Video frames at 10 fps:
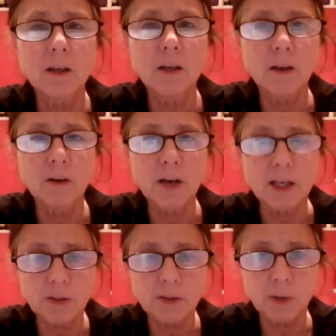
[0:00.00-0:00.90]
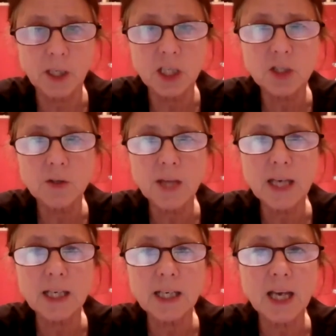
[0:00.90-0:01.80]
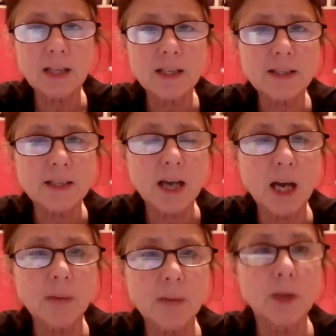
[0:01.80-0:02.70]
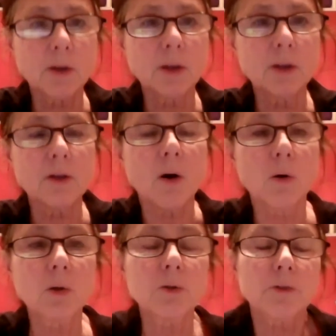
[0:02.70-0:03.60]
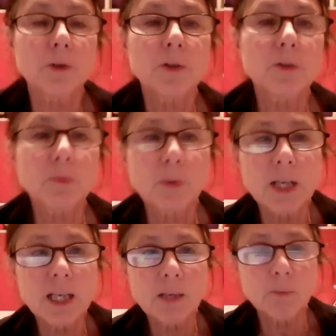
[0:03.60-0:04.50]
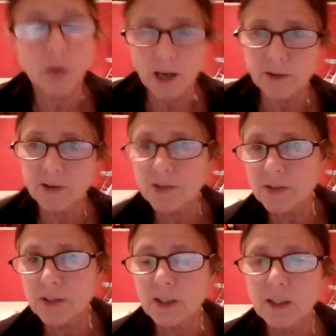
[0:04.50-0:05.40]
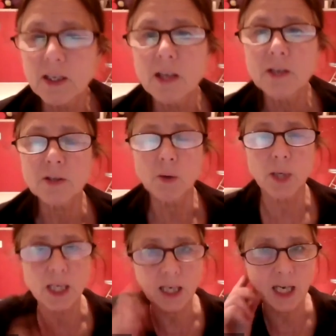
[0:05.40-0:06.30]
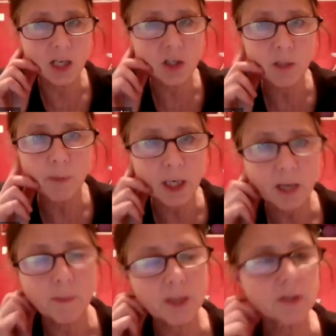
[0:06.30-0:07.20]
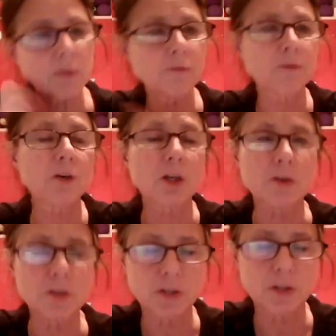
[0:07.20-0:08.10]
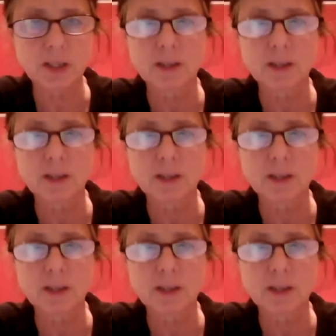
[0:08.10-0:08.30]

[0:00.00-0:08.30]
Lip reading: All right, so we're going to do that again. This time you're going to hold for 3 breaths. So engage the buttock muscle first.